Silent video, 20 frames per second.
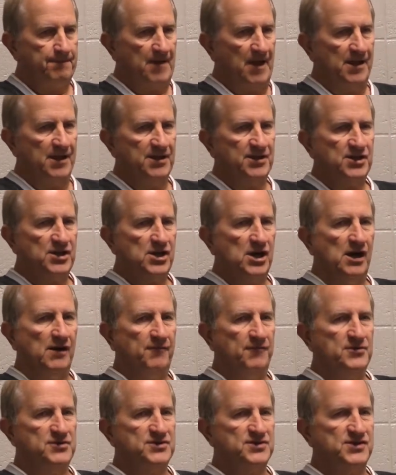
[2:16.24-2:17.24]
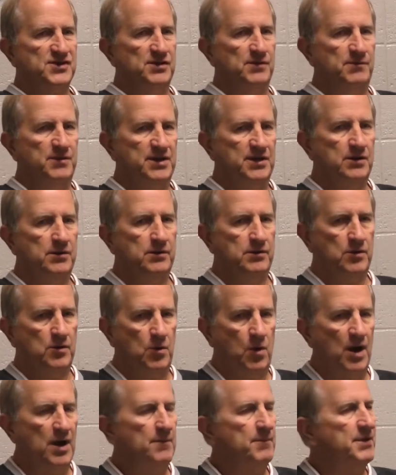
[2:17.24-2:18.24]
I think the conference is going to be
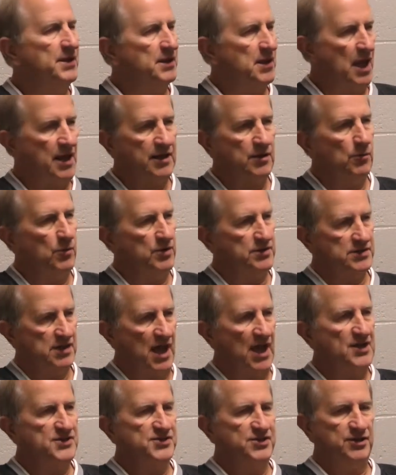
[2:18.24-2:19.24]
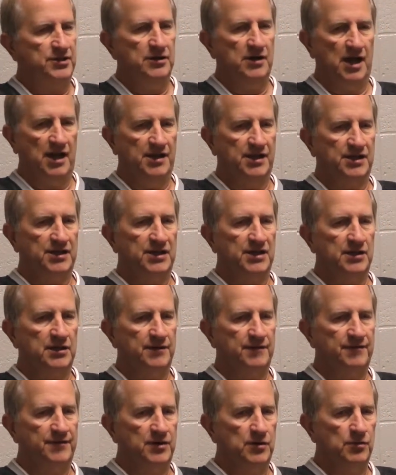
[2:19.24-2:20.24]
quite a bit like it was last year. I think
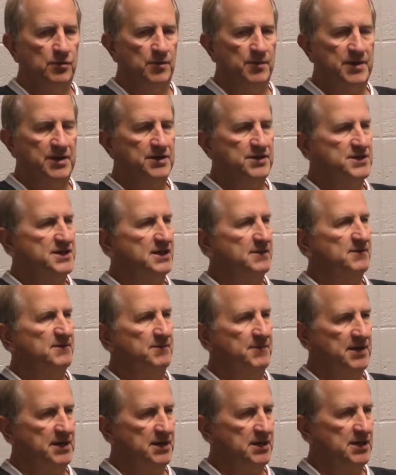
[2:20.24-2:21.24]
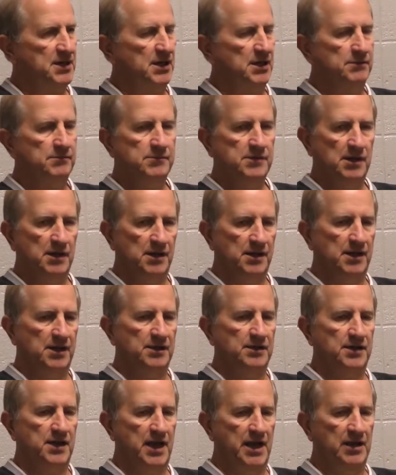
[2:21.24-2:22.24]
Naylorville will be the team to beat again. I
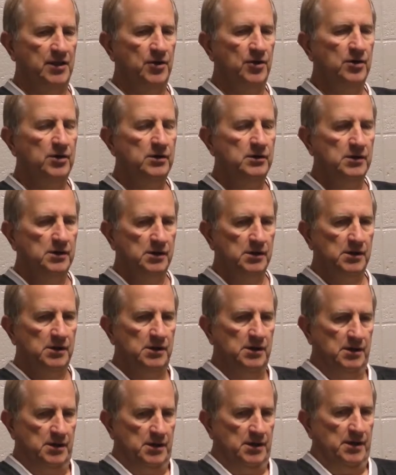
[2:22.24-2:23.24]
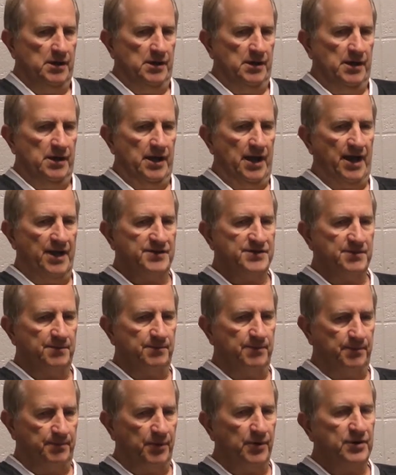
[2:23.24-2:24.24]
think Naylor has a
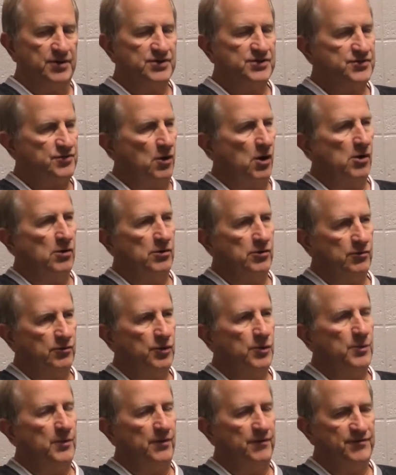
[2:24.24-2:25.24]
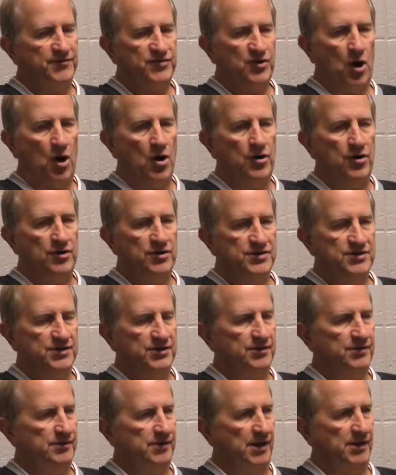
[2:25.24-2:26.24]
pretty strong group of starters,
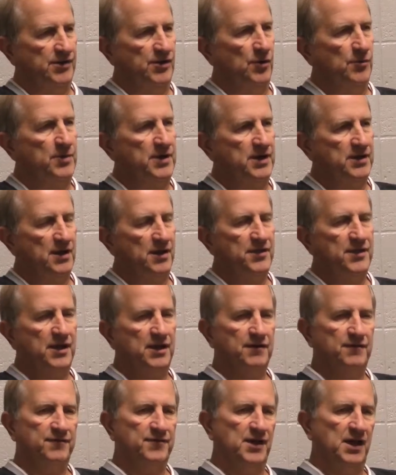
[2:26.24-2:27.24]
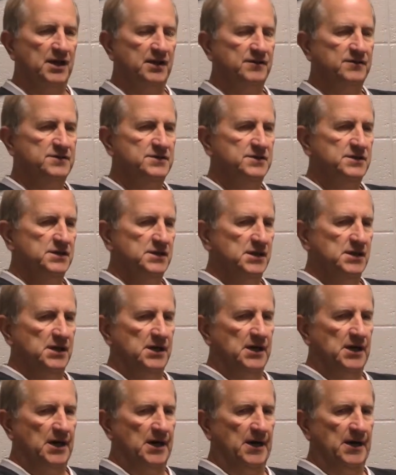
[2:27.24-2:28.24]
and they'll be in the thick of things.
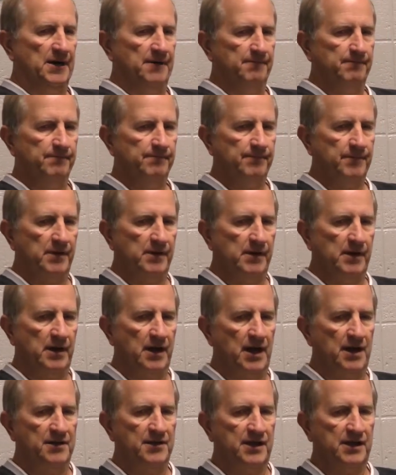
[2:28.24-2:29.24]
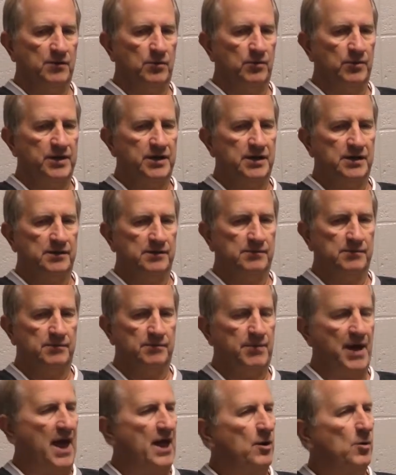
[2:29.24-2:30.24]
I think we
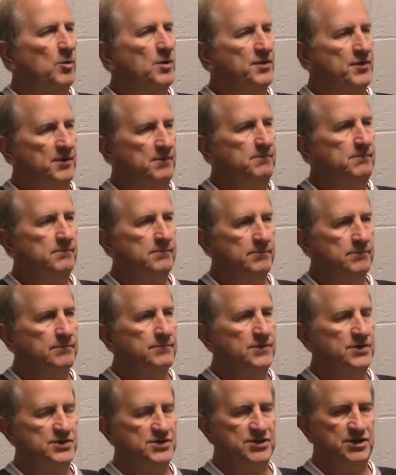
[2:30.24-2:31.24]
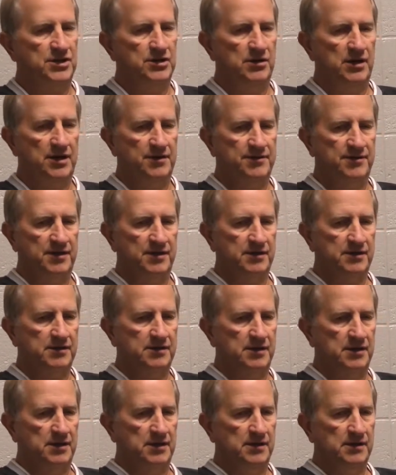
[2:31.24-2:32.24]
can battle with them this year. I think
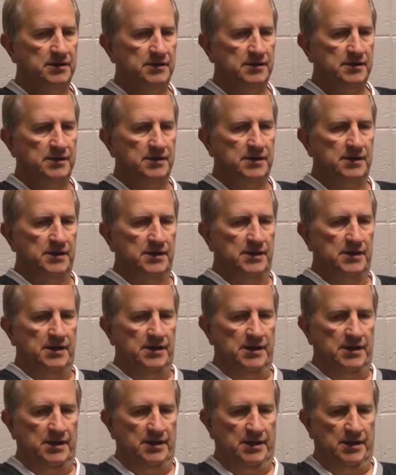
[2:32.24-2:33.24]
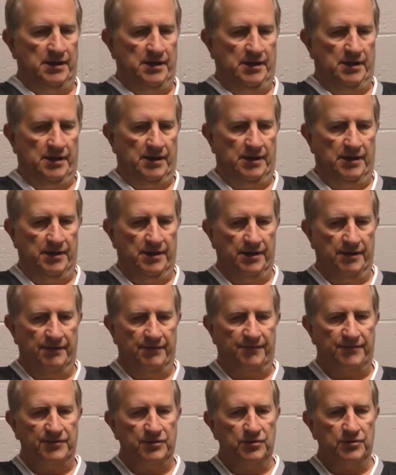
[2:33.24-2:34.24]
a
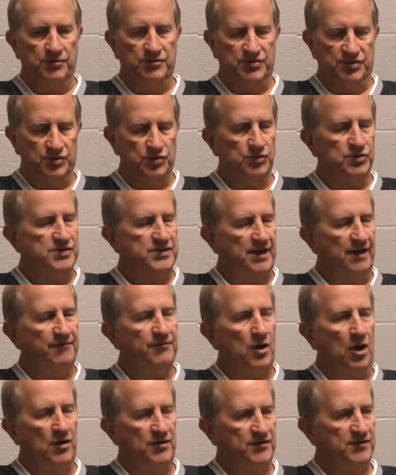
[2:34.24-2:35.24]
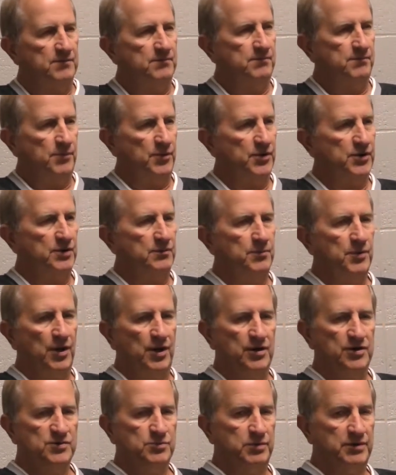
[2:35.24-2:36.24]
few schools have lost some pretty good
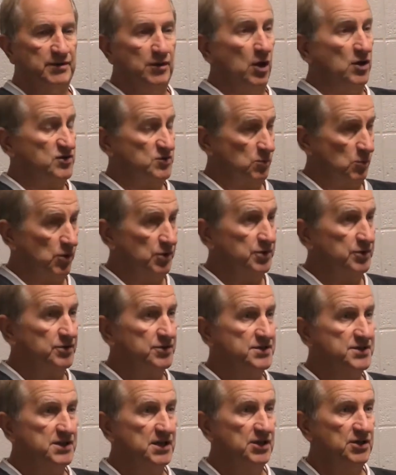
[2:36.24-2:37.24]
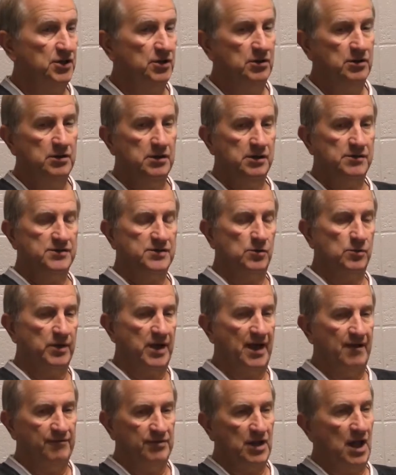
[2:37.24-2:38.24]
players. We lost one good senior, so we
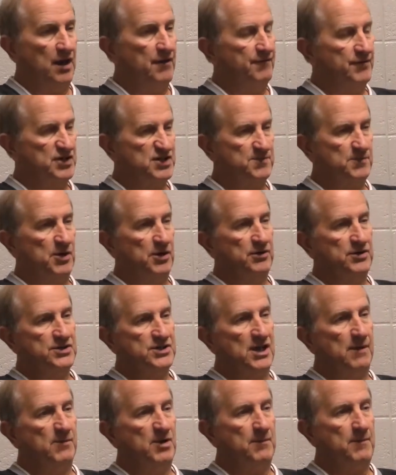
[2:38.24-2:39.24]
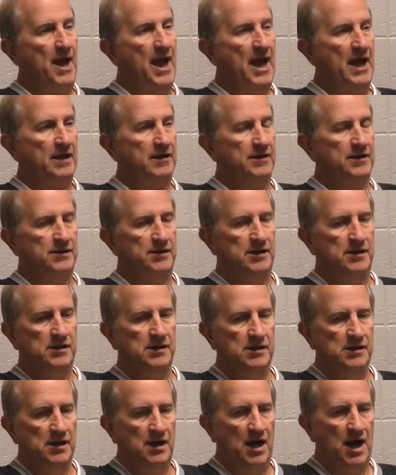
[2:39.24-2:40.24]
have a lot of experience coming back. And
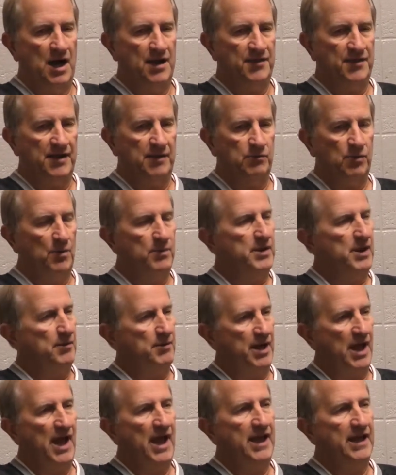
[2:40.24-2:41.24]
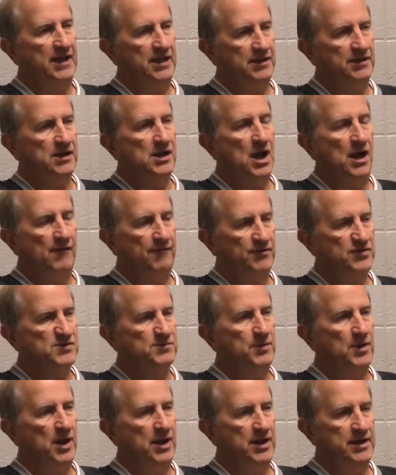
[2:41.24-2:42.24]
I think we'll be able to hang in conference
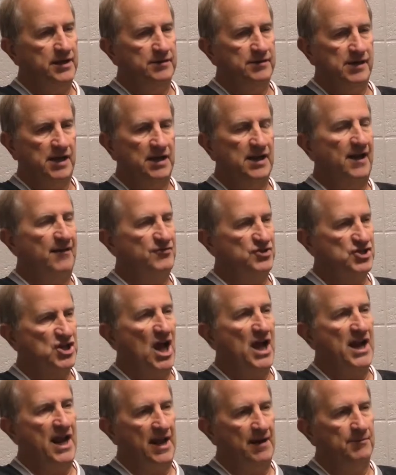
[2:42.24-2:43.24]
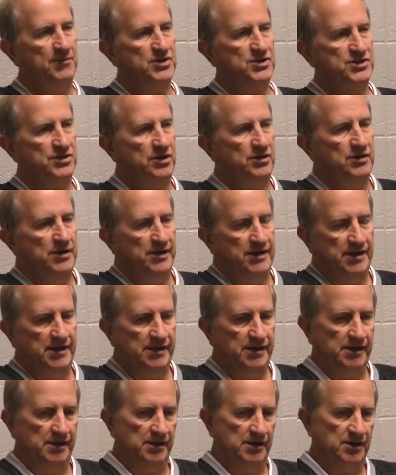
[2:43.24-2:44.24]
play and have a shot at them this year.
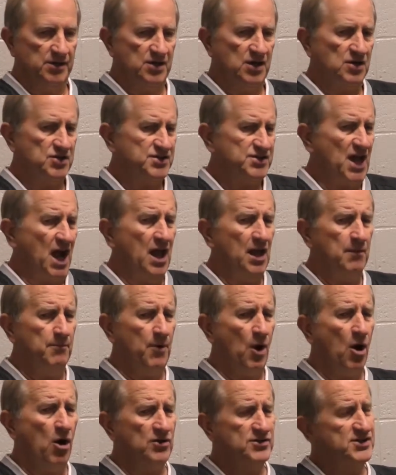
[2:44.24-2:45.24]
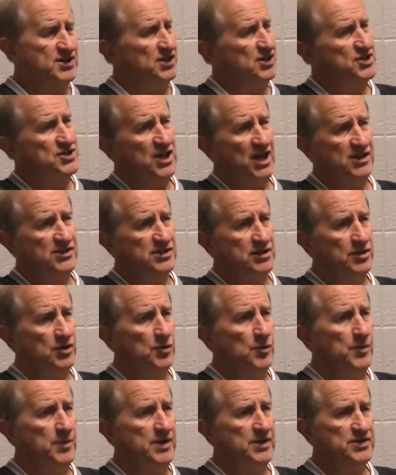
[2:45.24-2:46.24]
Our style of ball is going to change a
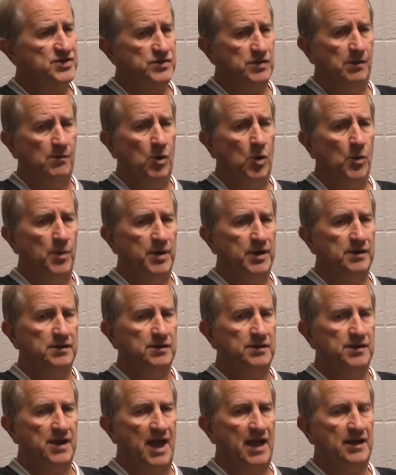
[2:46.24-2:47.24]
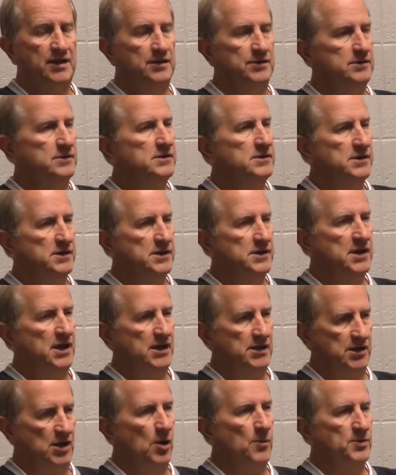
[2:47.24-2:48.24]
little bit, so I'm hoping that can
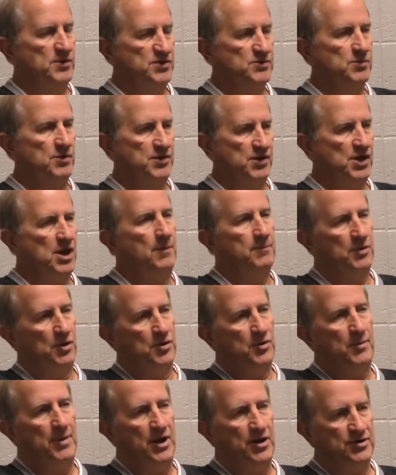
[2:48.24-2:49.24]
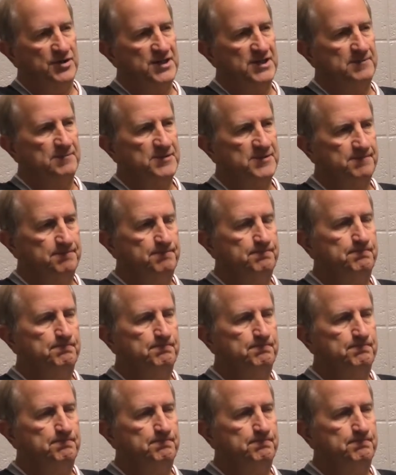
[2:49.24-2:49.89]
help us with a couple of the better teams.